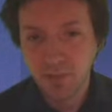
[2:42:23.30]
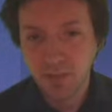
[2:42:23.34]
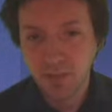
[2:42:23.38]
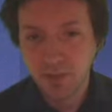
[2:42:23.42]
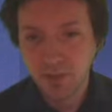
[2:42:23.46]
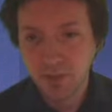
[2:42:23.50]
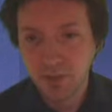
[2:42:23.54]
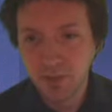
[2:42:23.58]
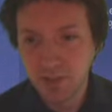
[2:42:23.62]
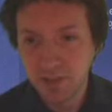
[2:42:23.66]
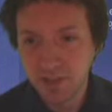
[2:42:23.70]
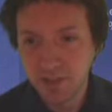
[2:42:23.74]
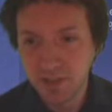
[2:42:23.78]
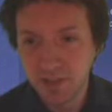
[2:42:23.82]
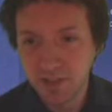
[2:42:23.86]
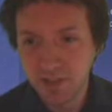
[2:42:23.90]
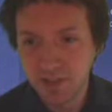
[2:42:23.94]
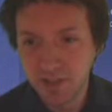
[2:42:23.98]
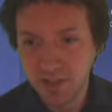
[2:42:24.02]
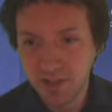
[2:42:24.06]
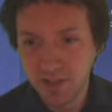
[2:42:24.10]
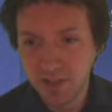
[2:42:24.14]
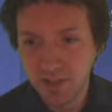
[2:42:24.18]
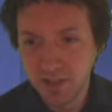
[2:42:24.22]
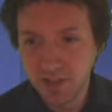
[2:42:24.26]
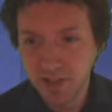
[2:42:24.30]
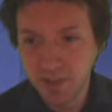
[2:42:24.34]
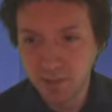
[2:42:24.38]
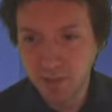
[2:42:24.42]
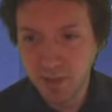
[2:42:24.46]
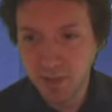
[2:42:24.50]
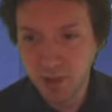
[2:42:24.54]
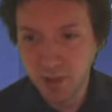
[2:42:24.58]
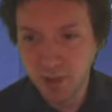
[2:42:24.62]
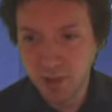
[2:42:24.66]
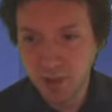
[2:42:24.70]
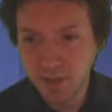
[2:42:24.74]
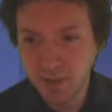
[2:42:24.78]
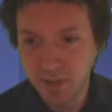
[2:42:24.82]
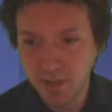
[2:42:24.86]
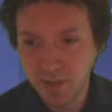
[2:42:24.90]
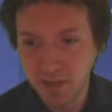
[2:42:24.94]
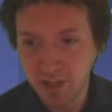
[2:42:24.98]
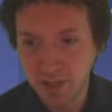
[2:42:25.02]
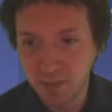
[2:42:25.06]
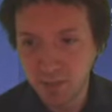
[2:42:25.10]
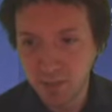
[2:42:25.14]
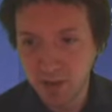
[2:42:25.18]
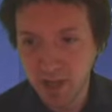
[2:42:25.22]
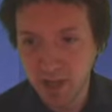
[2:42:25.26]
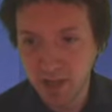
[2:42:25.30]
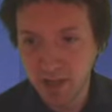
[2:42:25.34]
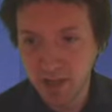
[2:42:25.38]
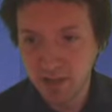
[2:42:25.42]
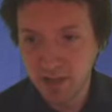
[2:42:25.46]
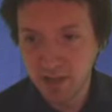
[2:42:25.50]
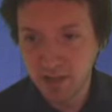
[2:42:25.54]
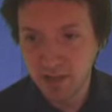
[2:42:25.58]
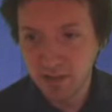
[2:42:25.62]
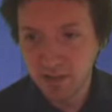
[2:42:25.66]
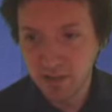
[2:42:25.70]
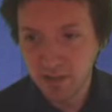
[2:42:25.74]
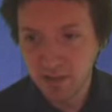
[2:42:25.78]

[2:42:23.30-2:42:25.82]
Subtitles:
So this is commission spec.